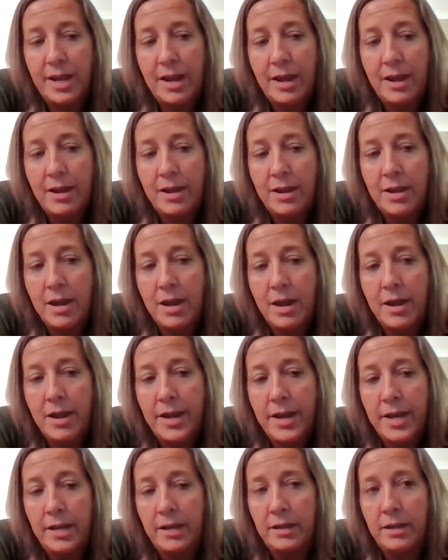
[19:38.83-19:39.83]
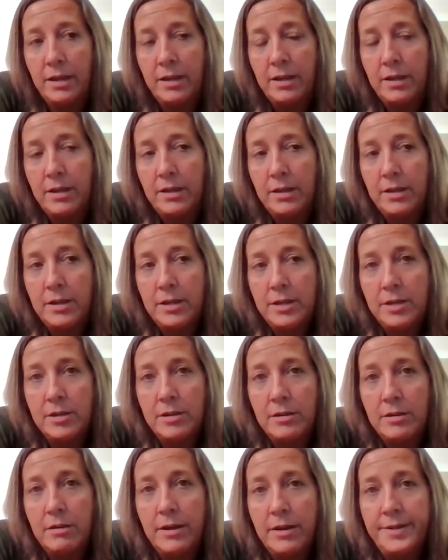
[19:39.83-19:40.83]
that, I
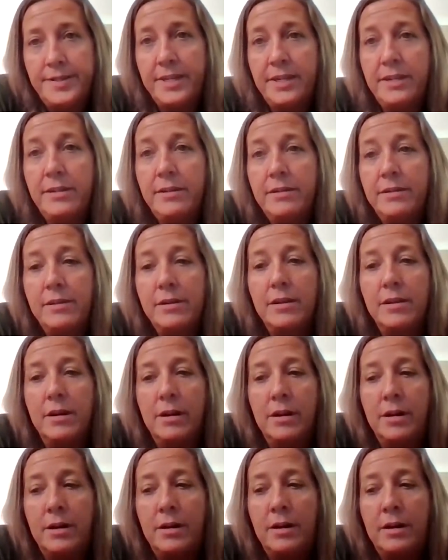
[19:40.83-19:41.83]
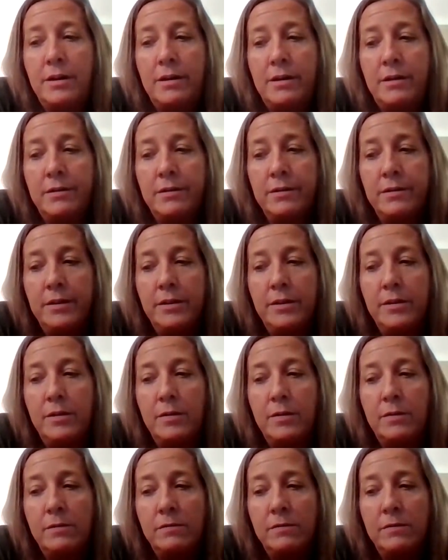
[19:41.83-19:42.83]
I did, uh, you
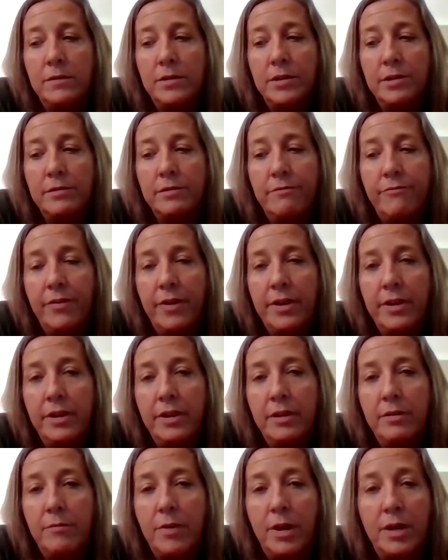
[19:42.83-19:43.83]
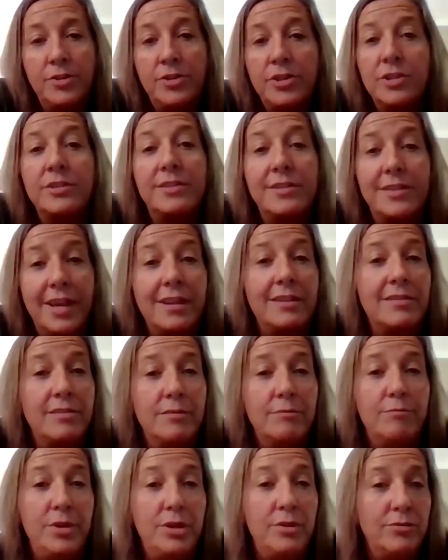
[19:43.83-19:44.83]
know, confront him on just sex
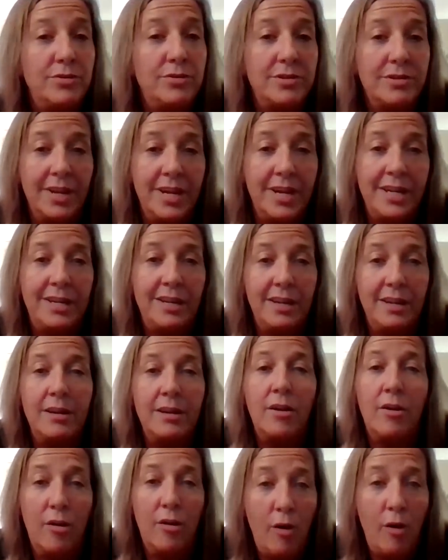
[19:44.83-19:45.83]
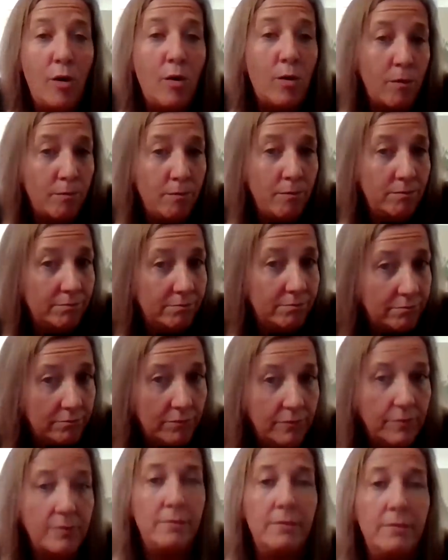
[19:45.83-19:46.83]
abuse, like in our home.
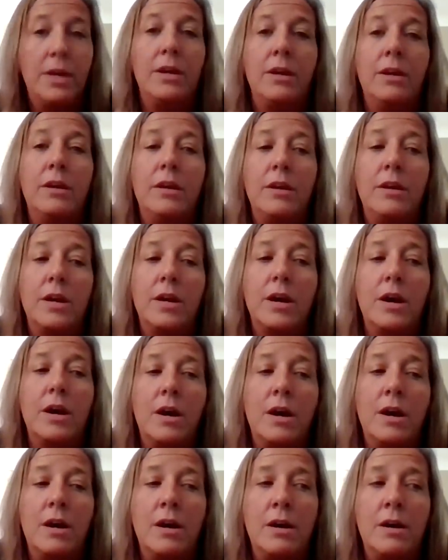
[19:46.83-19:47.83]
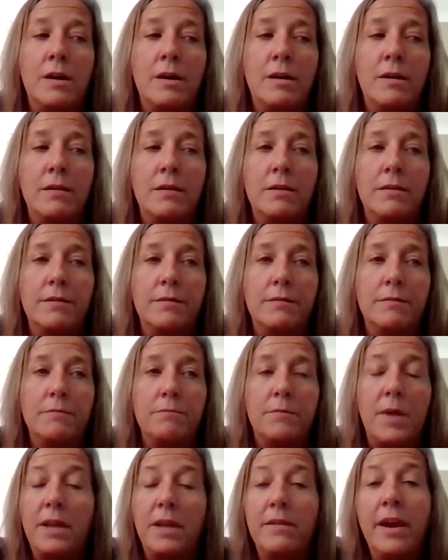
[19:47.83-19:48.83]
Uh,
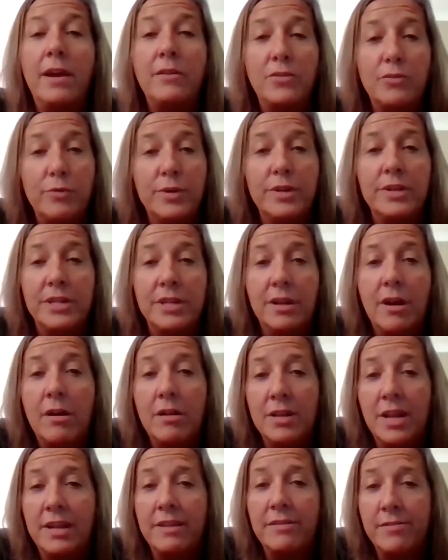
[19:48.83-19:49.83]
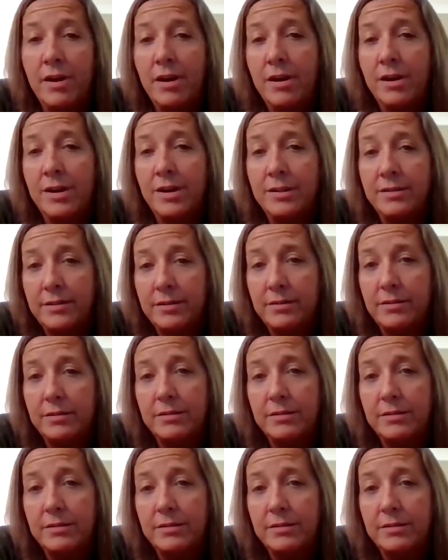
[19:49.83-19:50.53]
and that's really all I thought